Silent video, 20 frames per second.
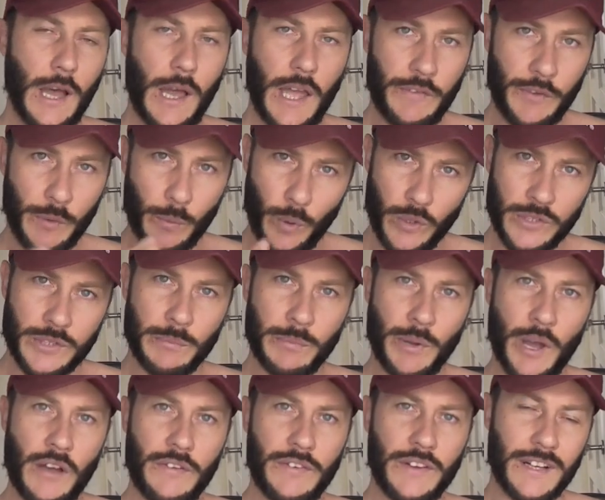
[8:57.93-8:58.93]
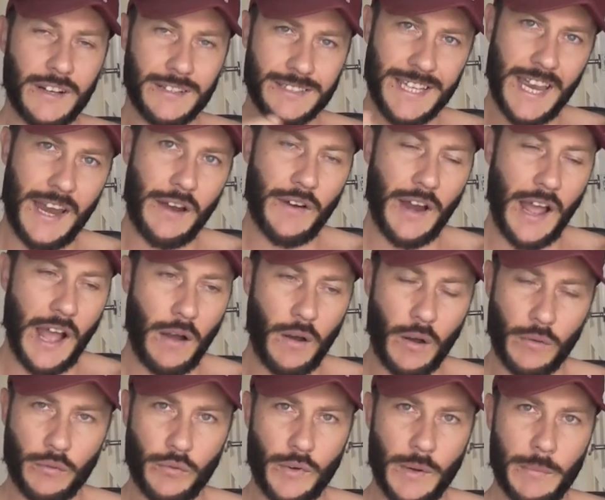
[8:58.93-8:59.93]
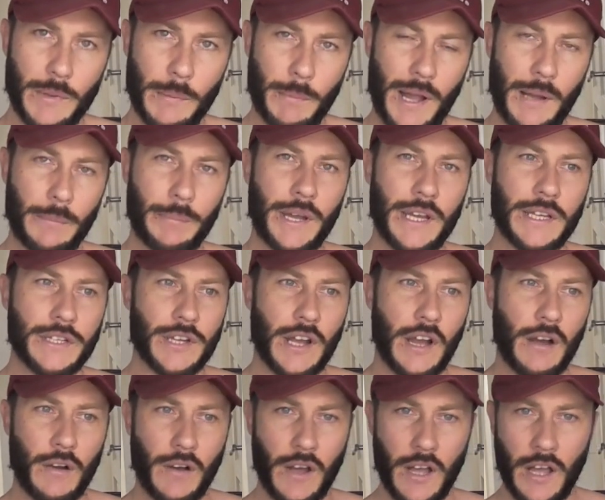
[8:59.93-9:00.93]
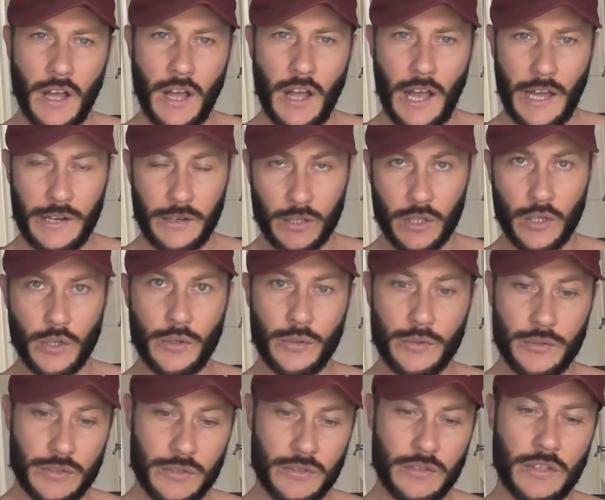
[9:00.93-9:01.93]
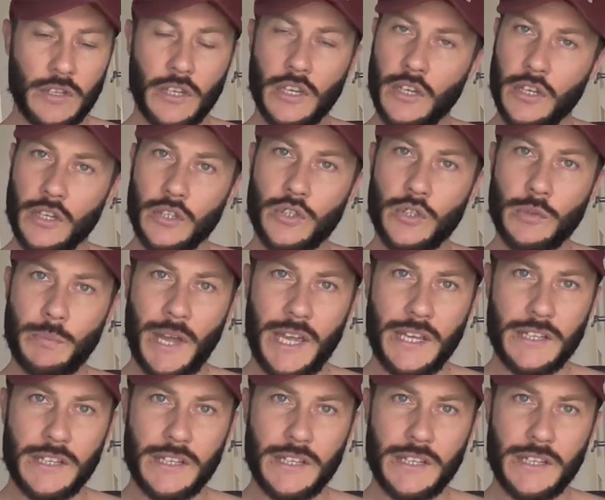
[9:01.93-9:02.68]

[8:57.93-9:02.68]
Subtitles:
If it wasn't perfect, I'd tear it out, I'd rip the back page out, and I'd lose 2